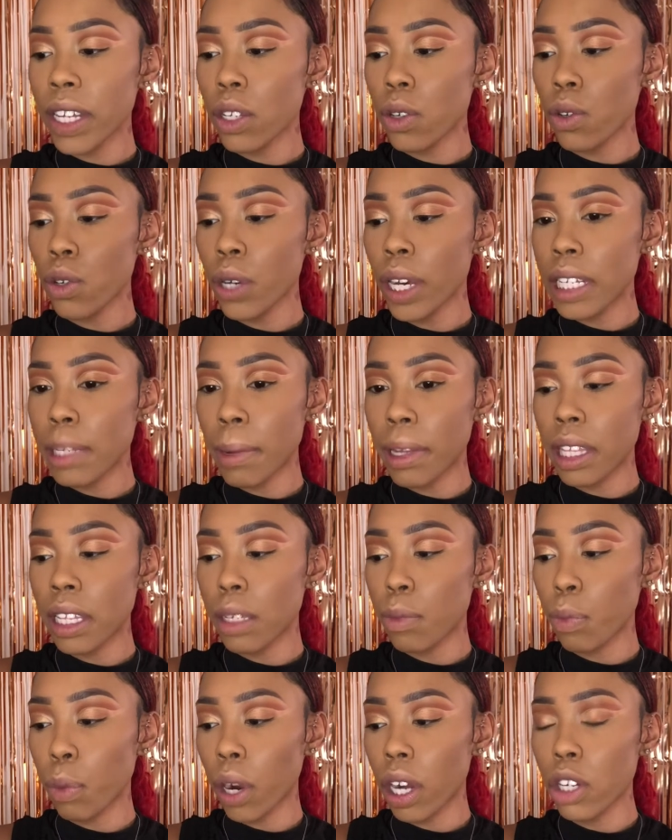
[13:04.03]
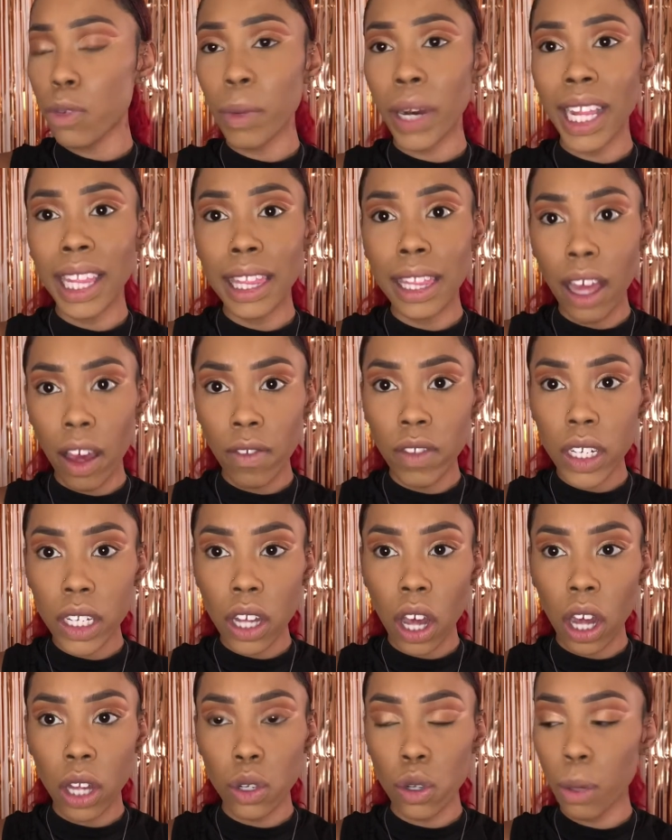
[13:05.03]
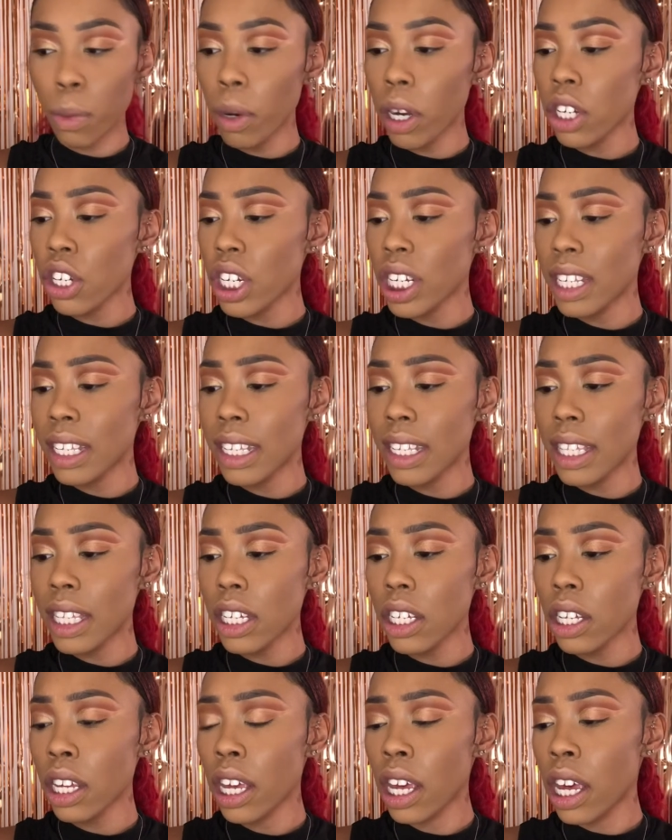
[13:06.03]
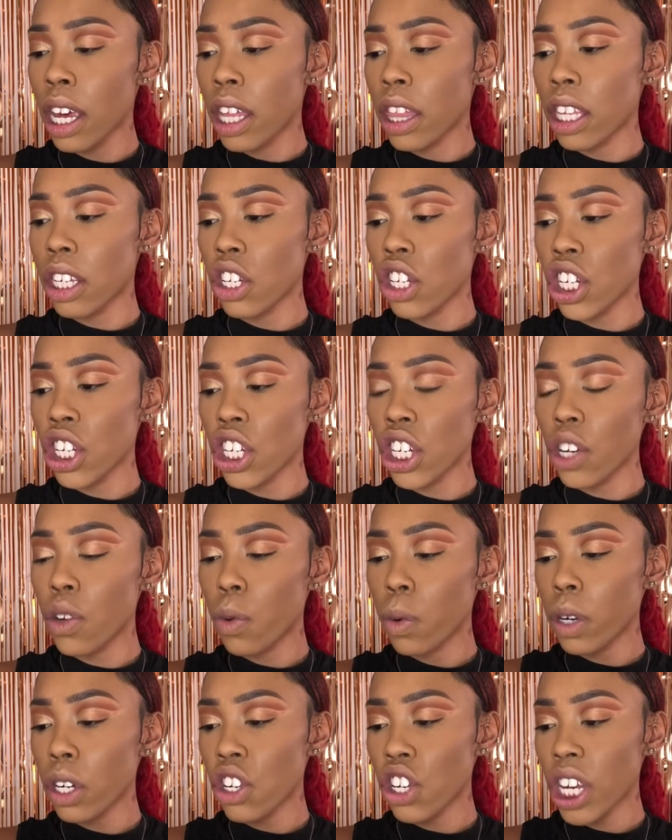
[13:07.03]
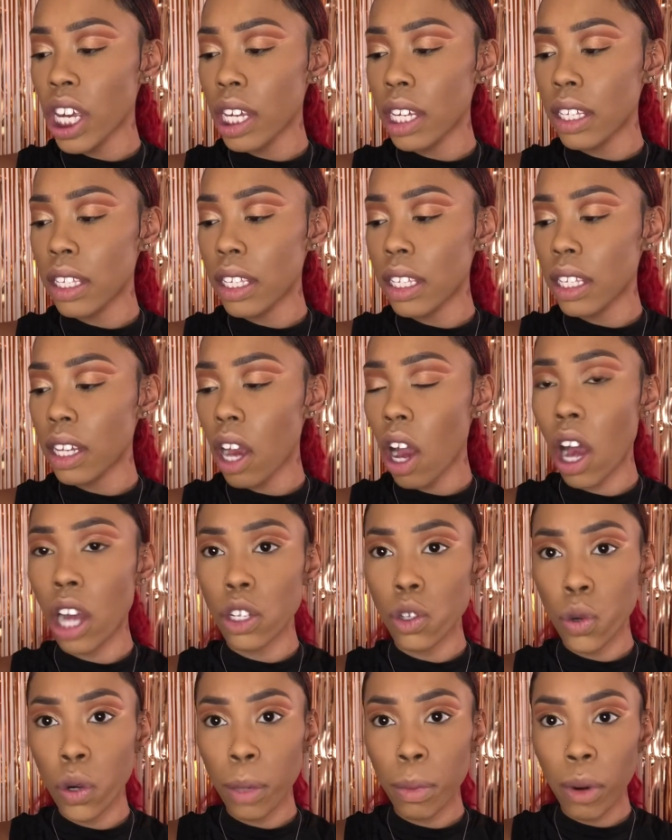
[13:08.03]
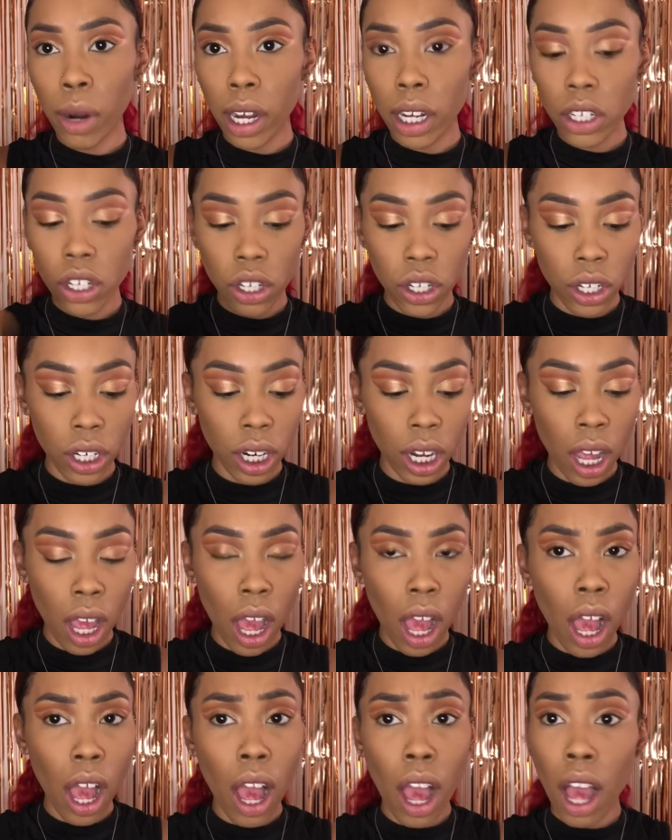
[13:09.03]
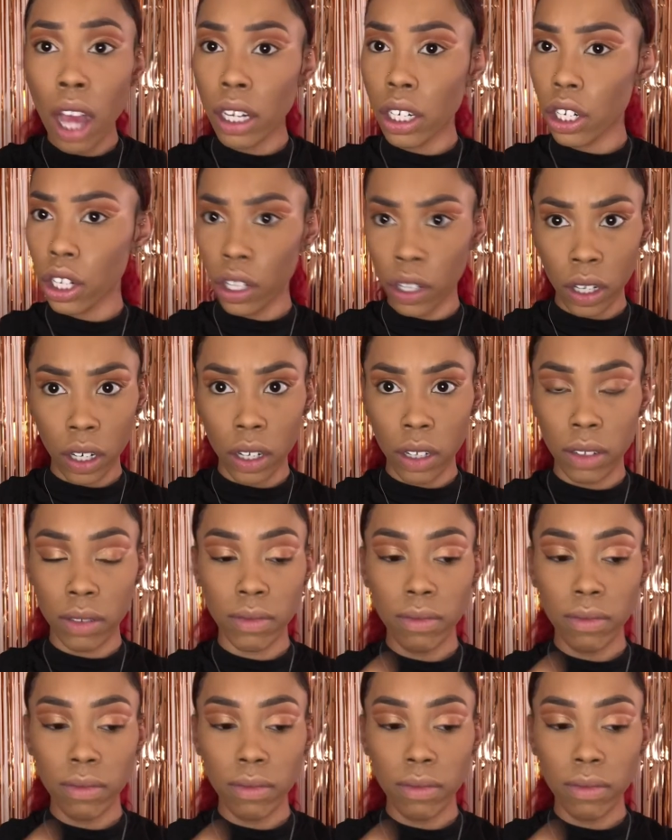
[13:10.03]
told you guys about this brush, but I love this contour brush. Is this the Gigi Gorgeous contour brush? Girl,